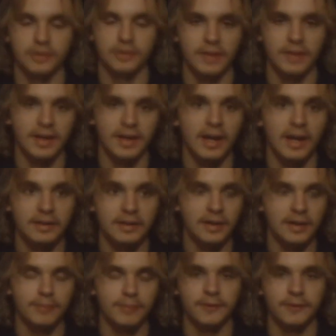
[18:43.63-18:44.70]
you know, like Ali
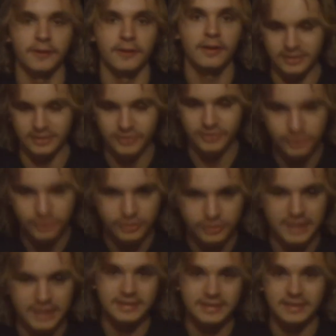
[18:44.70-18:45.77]
Abdal. He's got such
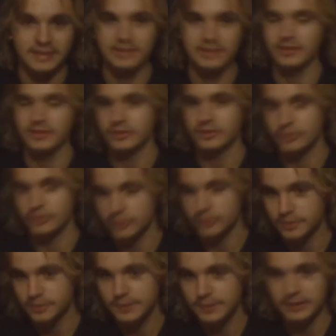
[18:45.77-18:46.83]
good editing, he's got such
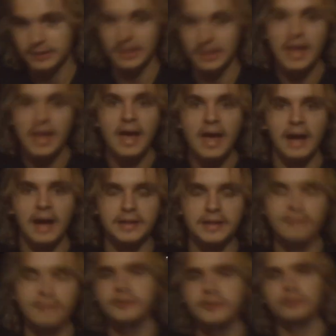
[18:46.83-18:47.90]
good speaking. I
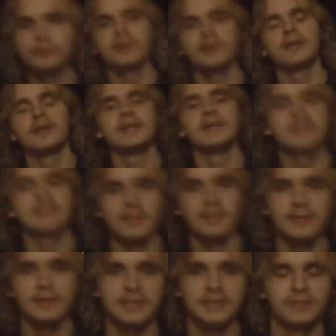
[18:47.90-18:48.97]
never saw any
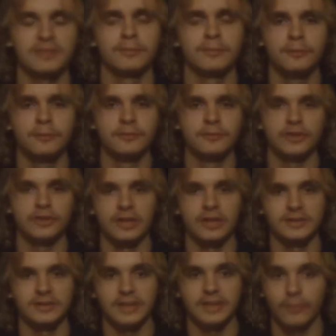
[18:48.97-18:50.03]
Islamic self-improvement
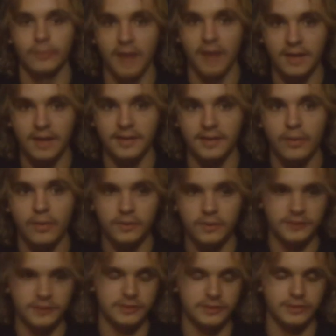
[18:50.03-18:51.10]
channels that were at that
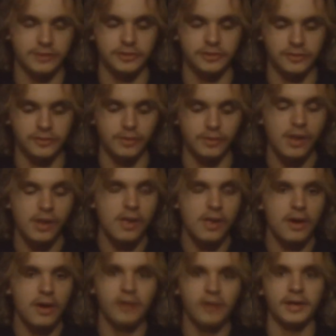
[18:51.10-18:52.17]
quality, so I just thought,
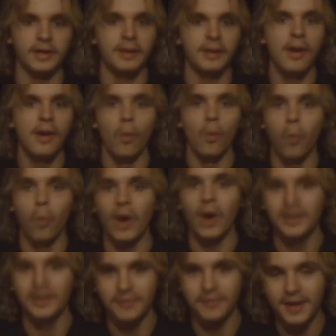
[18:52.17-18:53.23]
okay,
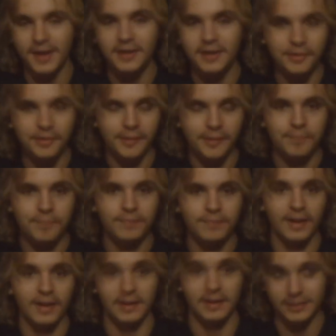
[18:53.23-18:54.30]
why don't I do it?
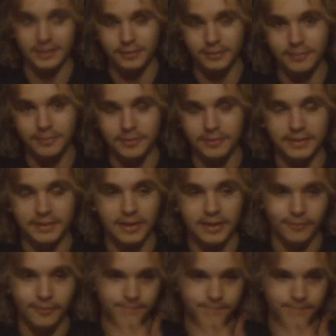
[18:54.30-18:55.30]
And that's what I'm doing now.